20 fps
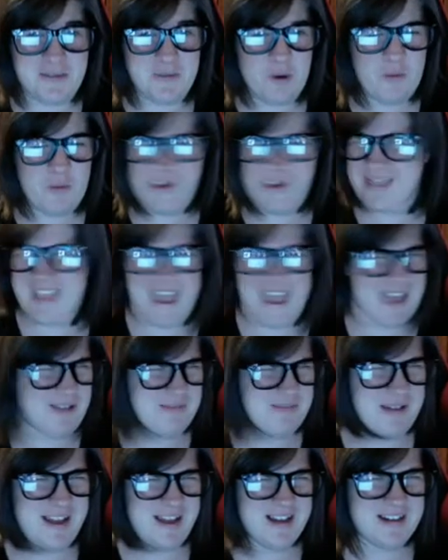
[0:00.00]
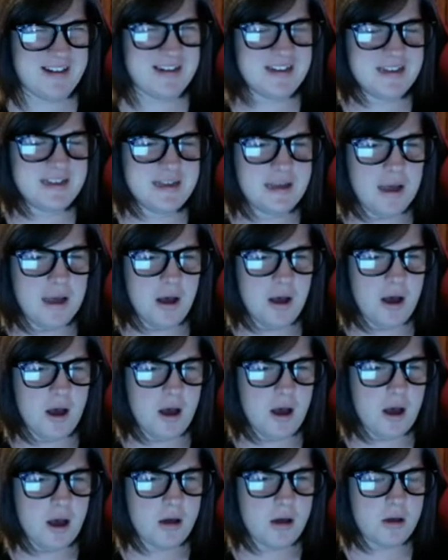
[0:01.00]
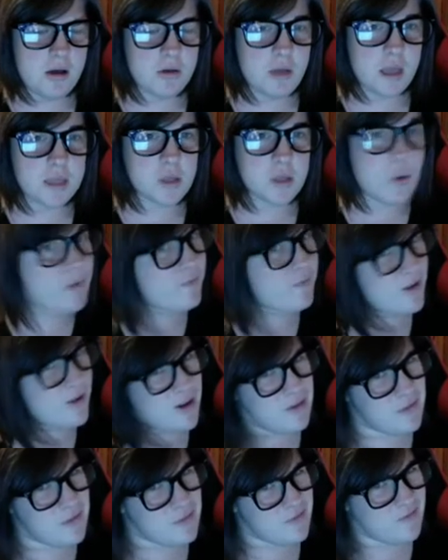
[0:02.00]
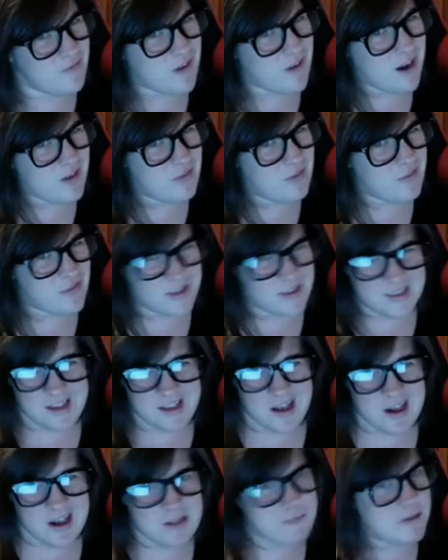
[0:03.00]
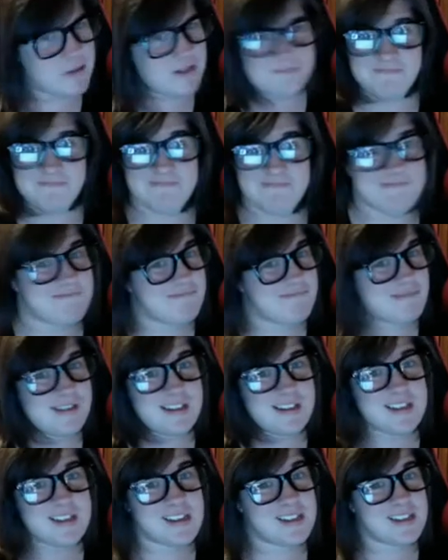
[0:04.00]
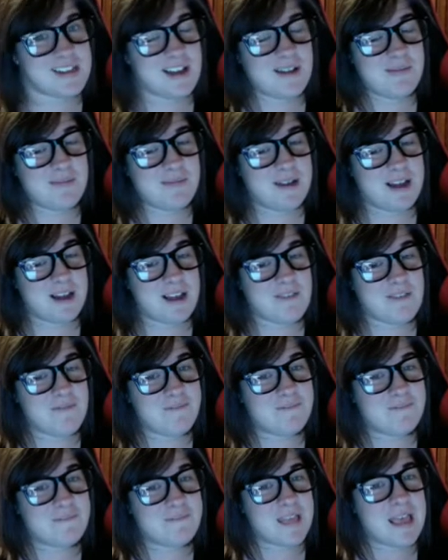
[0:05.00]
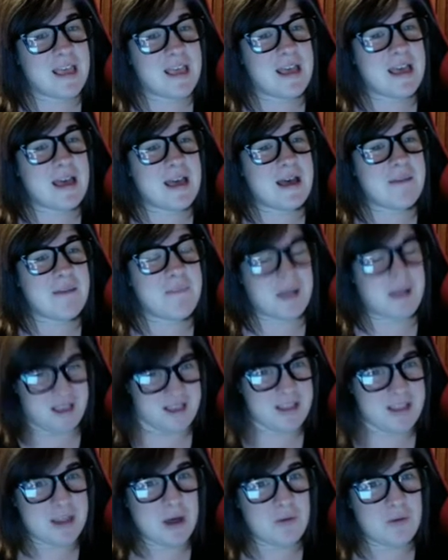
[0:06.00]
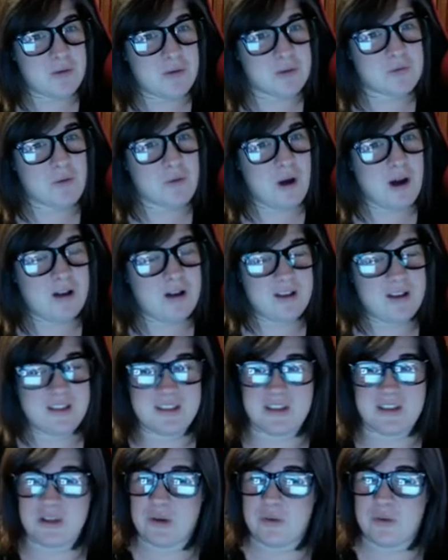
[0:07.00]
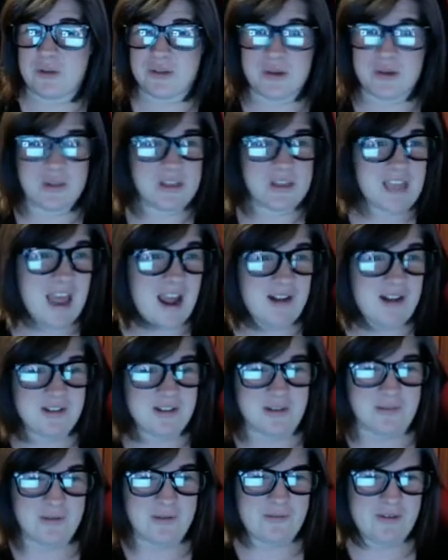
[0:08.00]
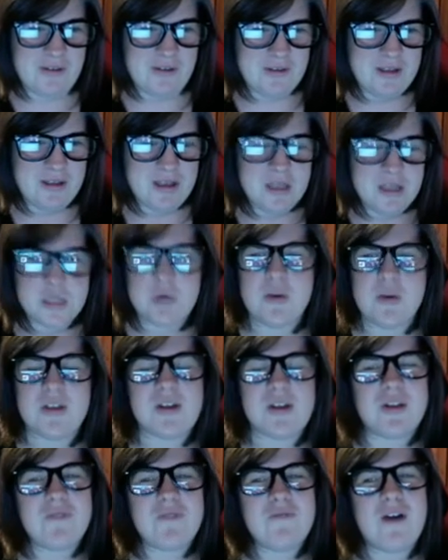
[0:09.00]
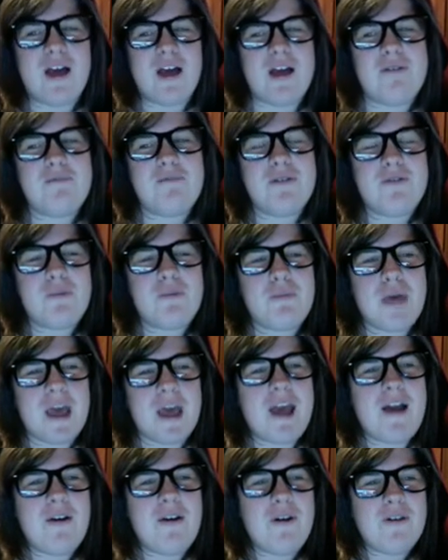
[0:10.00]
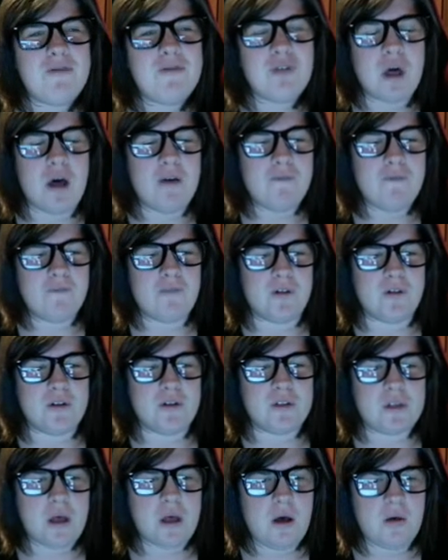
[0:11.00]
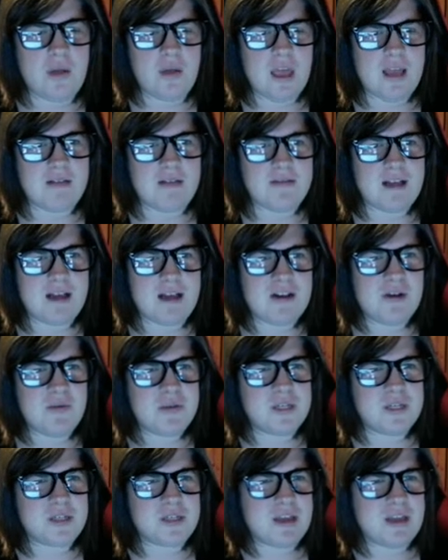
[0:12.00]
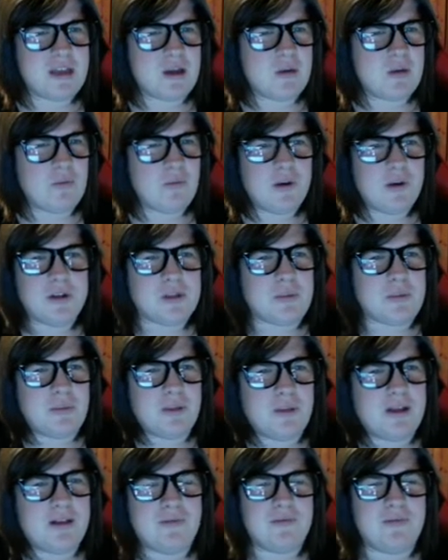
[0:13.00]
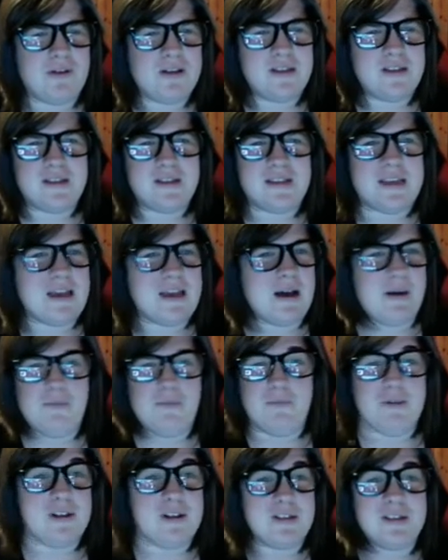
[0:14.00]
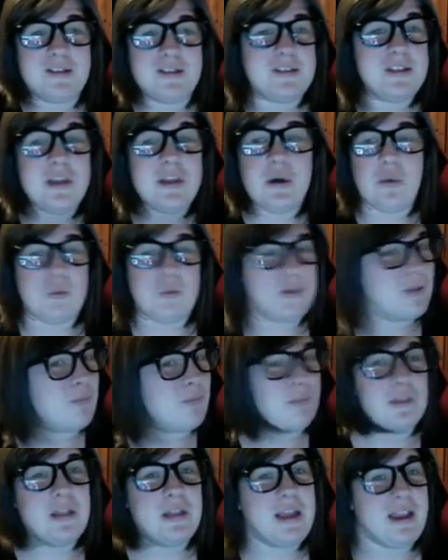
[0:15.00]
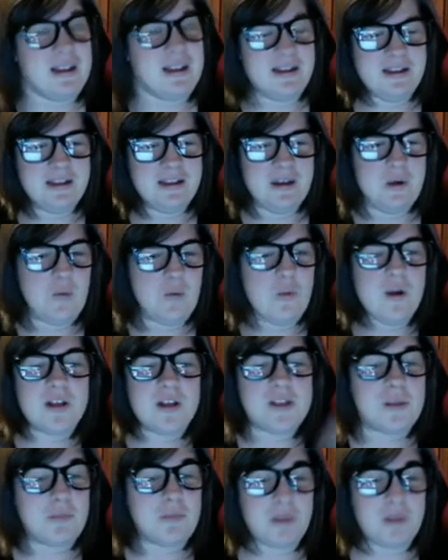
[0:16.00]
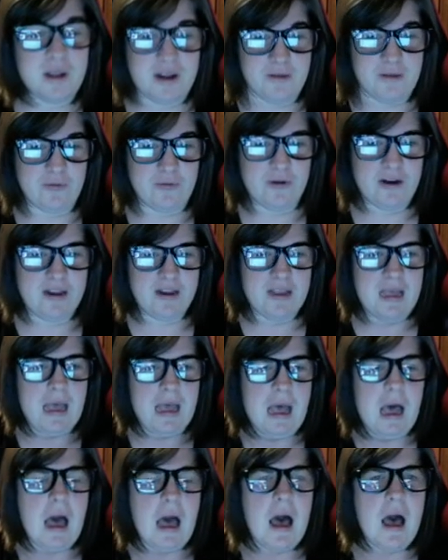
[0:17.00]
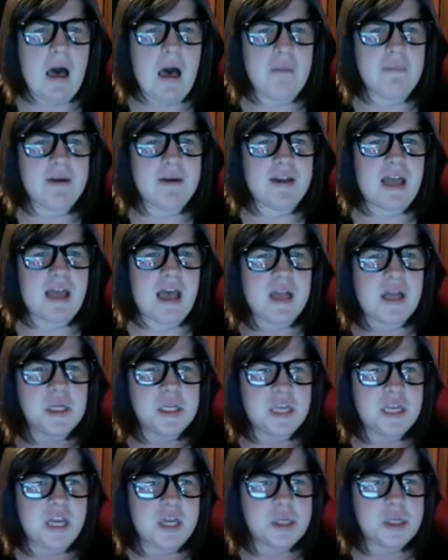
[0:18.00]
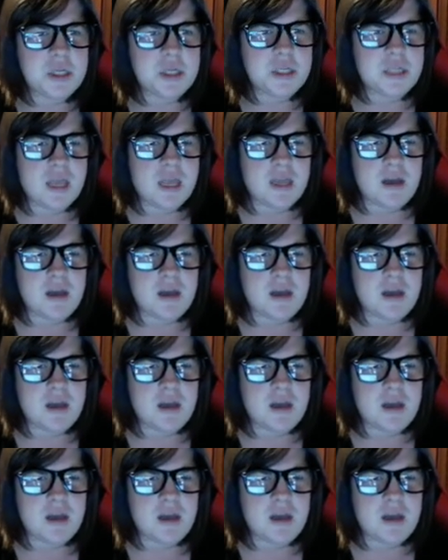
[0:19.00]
What the hell, man? Okay, so I thought he would be fine with his size, but I guess my intel was wrong until we saw the character reveal. So he's gonna fight with a pair of tomfers. Okay, I know what you're thinking. Where's the blade? Where's the steel with the blade? Where's the blade for it? But actually, interesting.